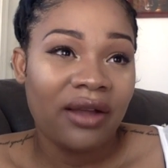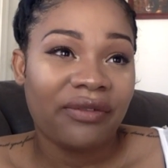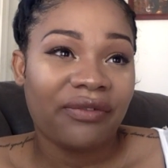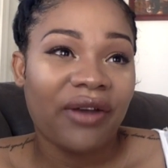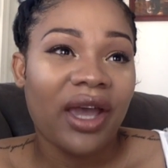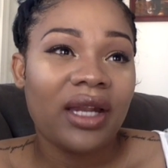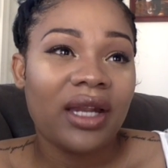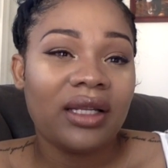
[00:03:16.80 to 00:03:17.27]

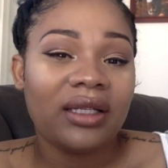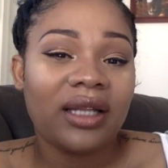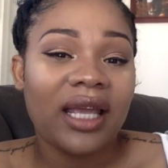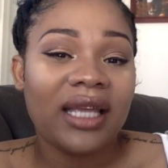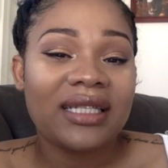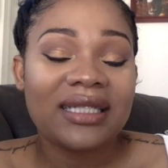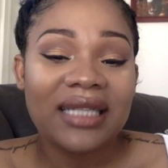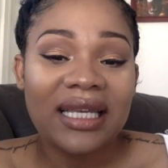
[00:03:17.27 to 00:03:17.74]
Finally,
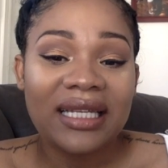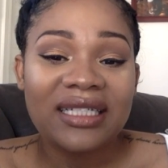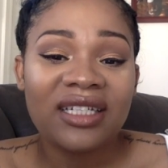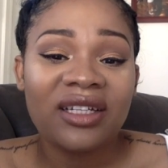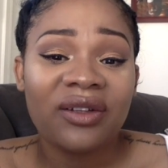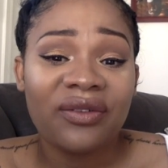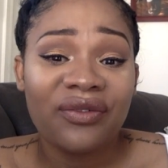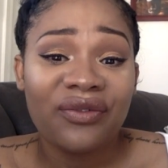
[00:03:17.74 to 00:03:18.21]
they sent
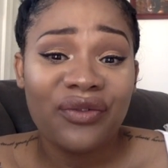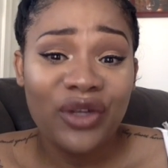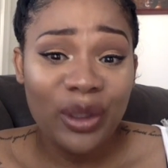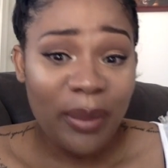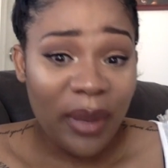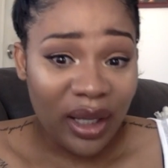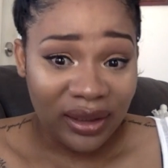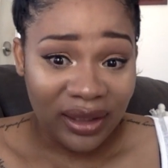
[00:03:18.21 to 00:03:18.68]
in the
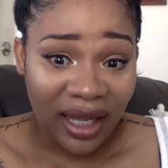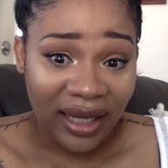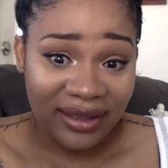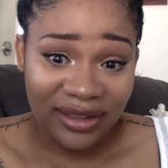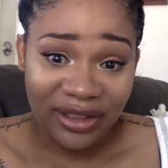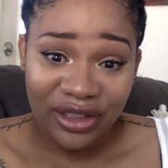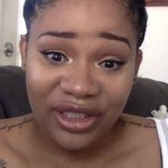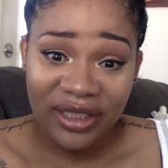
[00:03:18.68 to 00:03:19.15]
female
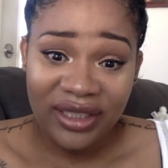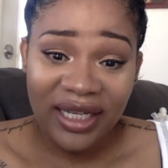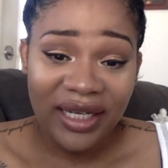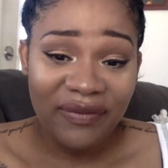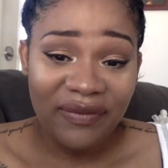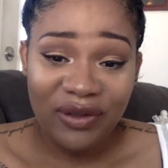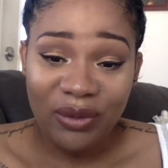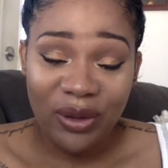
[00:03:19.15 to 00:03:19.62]
doctor. She's
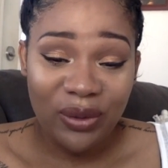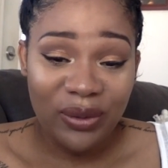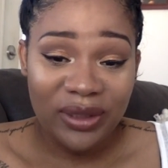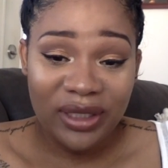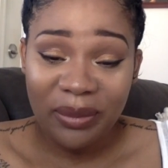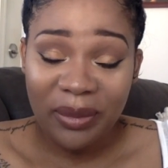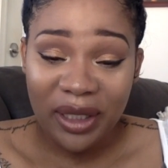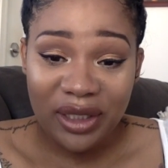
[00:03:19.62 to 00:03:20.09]
not even the one who
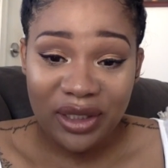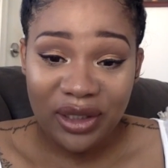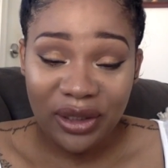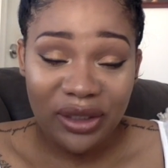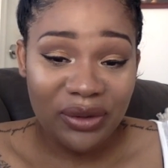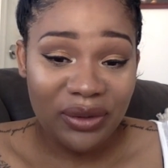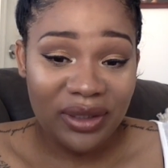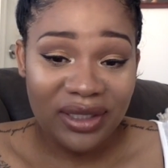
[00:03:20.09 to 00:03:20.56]
did my
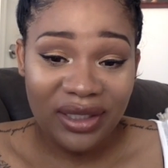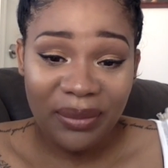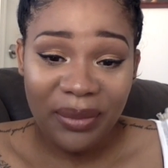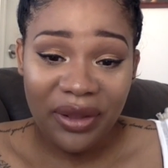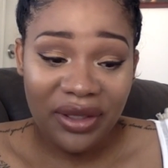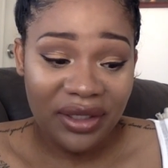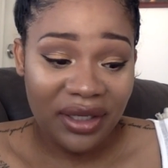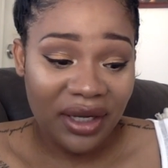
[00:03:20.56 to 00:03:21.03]
surgery, some
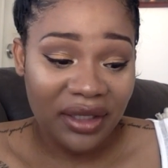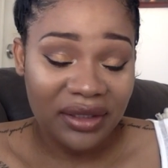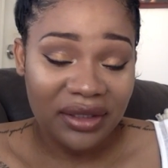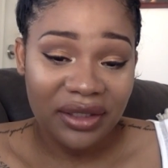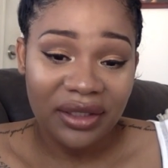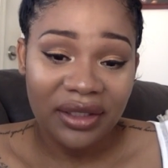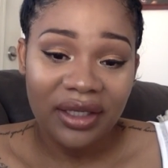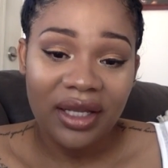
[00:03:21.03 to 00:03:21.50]
other
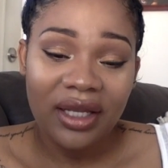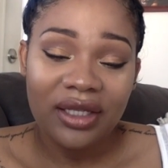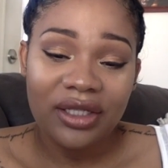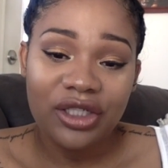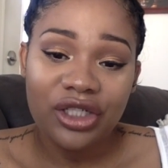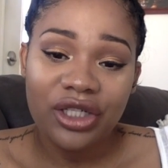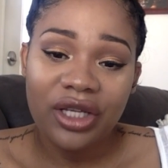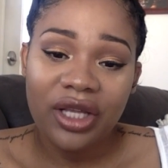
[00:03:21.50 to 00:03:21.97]
doctor. And
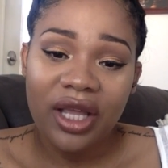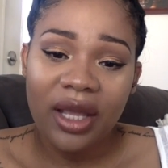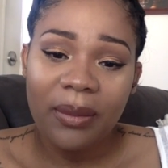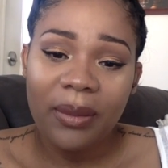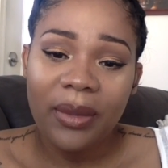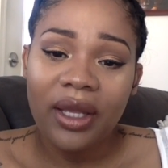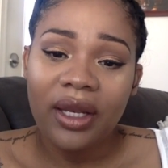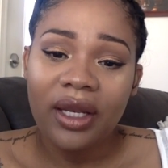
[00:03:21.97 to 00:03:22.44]
she
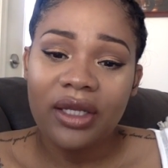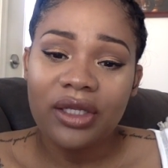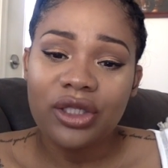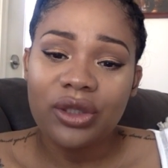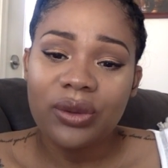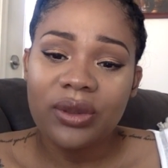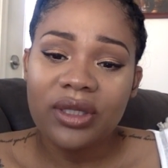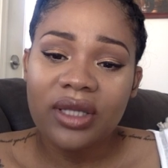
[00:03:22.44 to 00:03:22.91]
came in and
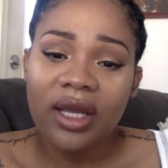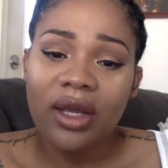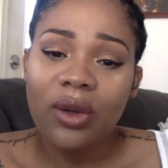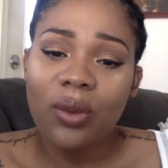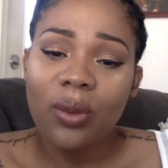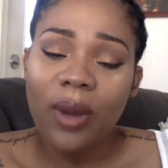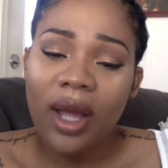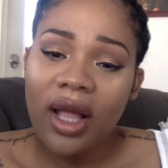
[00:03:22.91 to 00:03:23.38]
she was like,
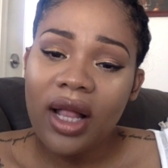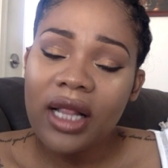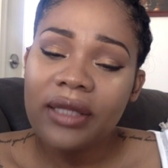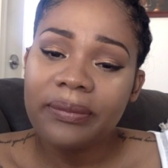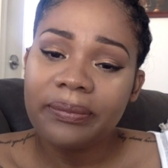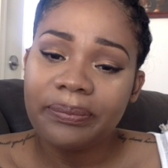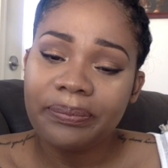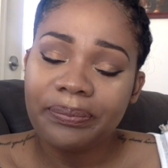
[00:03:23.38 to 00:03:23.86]
well,